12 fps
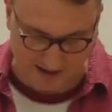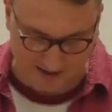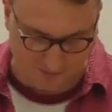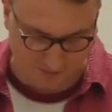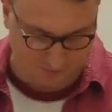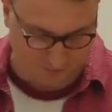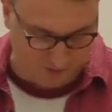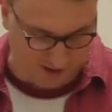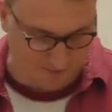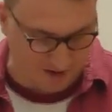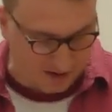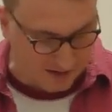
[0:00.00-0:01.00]
in and through
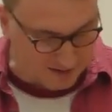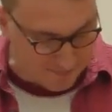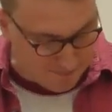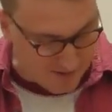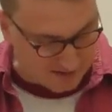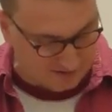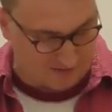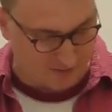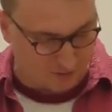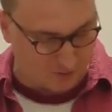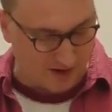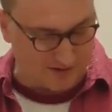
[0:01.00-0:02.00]
him to minister the
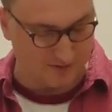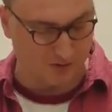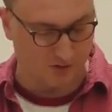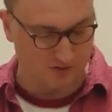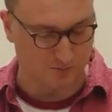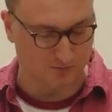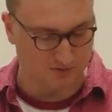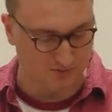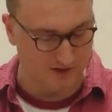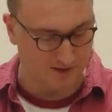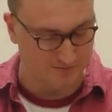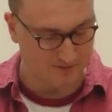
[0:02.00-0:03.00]
grace of the gospel to
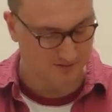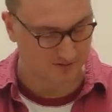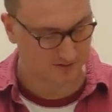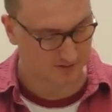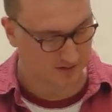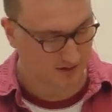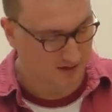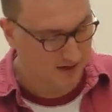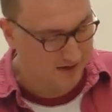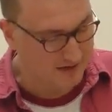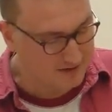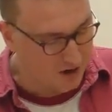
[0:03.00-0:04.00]
them.
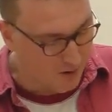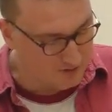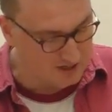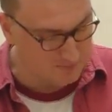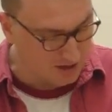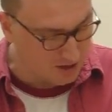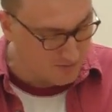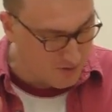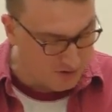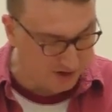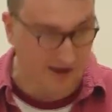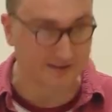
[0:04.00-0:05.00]
He knows he's been
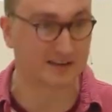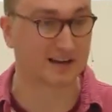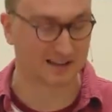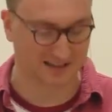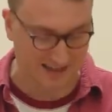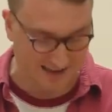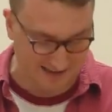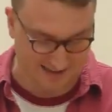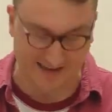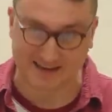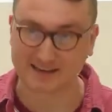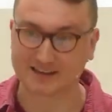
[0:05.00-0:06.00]
communicating
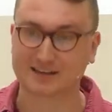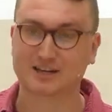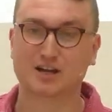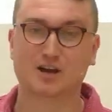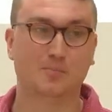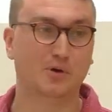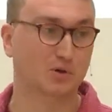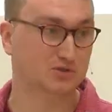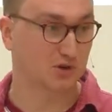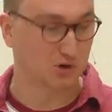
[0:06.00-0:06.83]
clearly because the